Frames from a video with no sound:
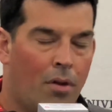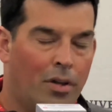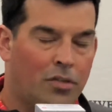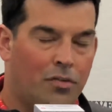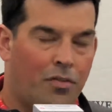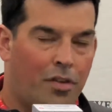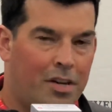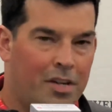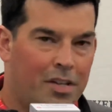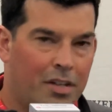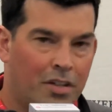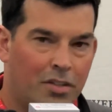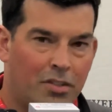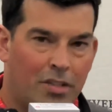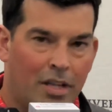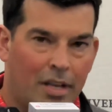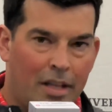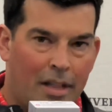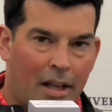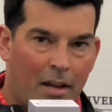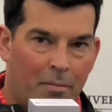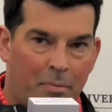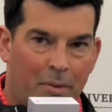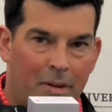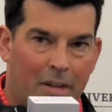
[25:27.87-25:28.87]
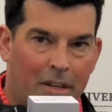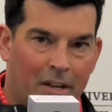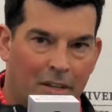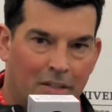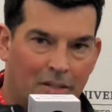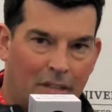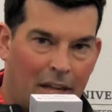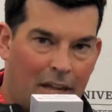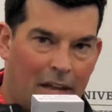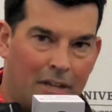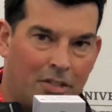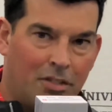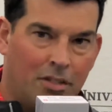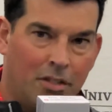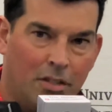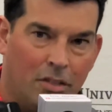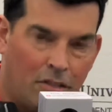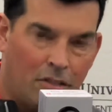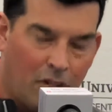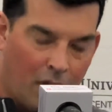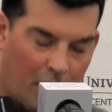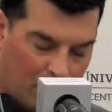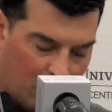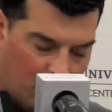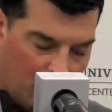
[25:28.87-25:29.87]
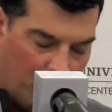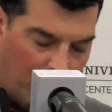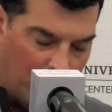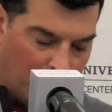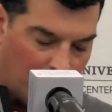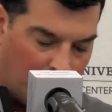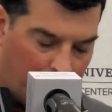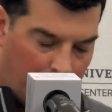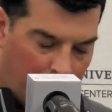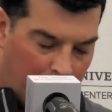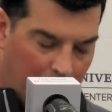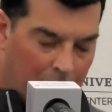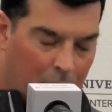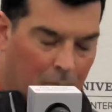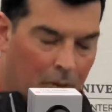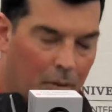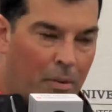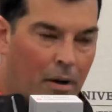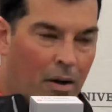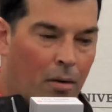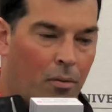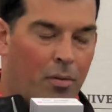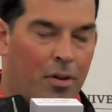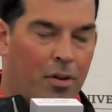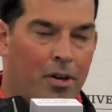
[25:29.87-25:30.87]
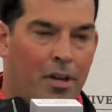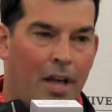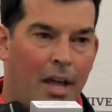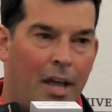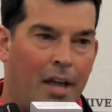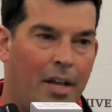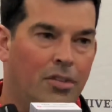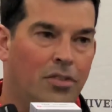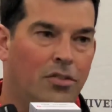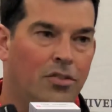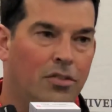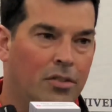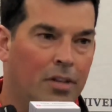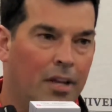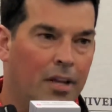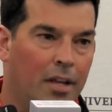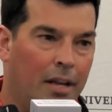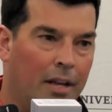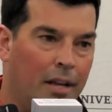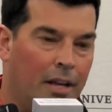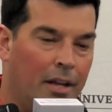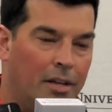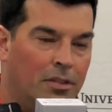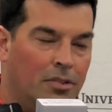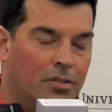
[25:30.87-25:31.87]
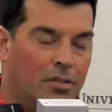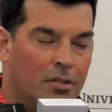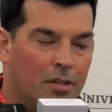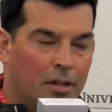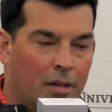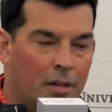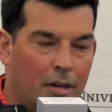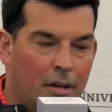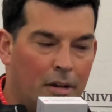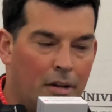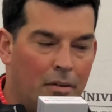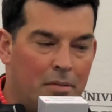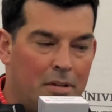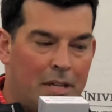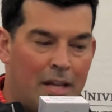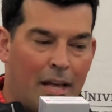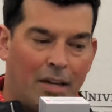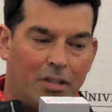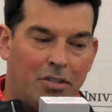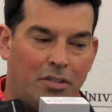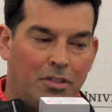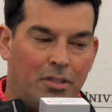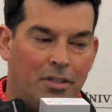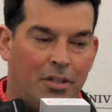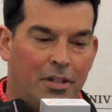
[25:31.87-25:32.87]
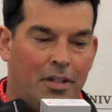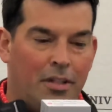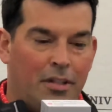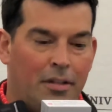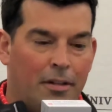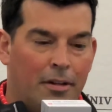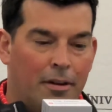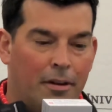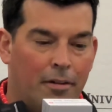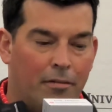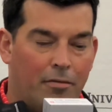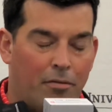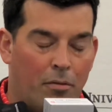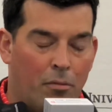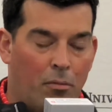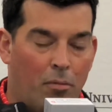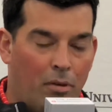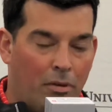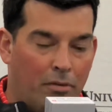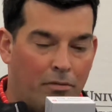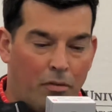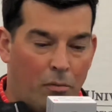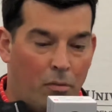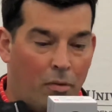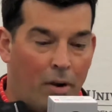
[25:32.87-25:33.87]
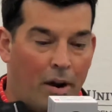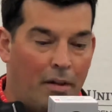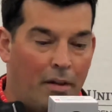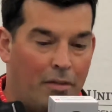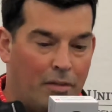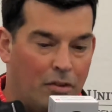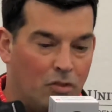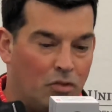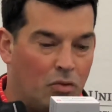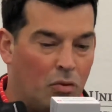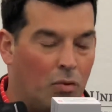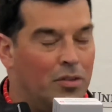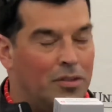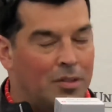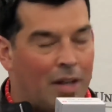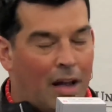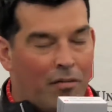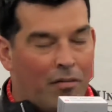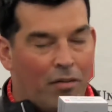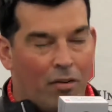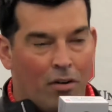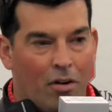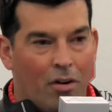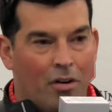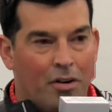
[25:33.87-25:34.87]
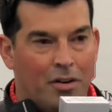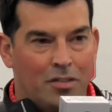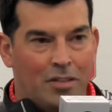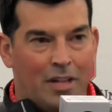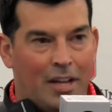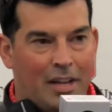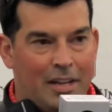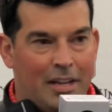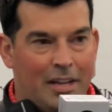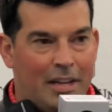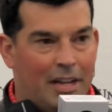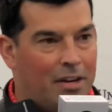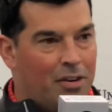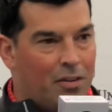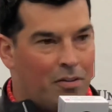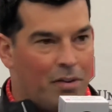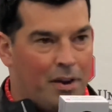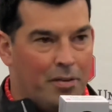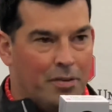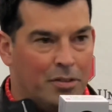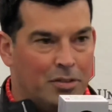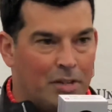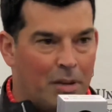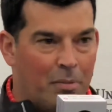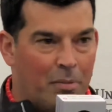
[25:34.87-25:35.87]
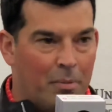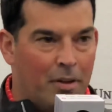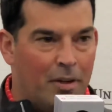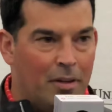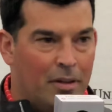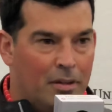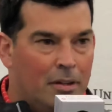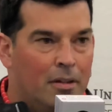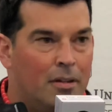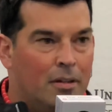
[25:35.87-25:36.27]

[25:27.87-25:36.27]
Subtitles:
It's funny you say that, because I actually talked to a bunch of people about Woody Hayes, and he actually, from what the stories I've heard, is that he didn't create resentment.